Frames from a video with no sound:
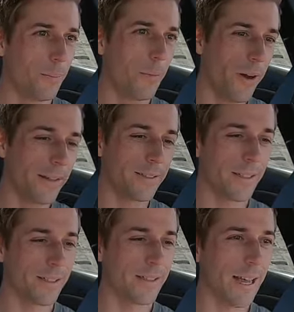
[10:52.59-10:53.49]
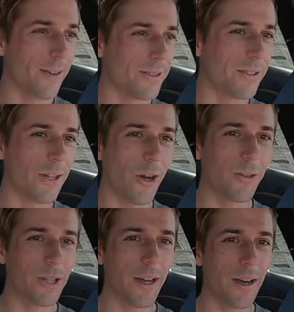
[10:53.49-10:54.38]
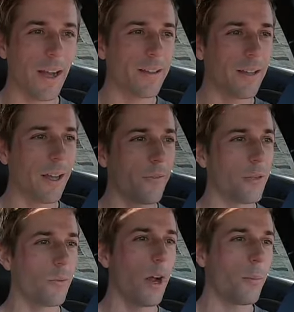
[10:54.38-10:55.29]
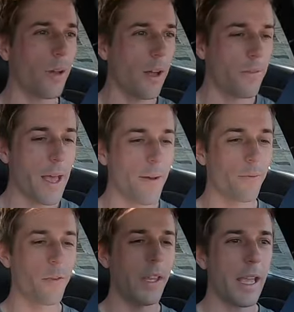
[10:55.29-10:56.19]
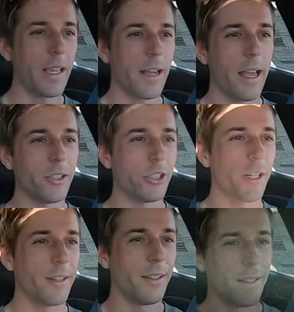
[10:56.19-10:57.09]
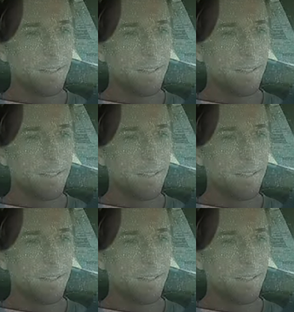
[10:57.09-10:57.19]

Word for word: Boy, does this sound so good. I love the rumble of that V eight engine.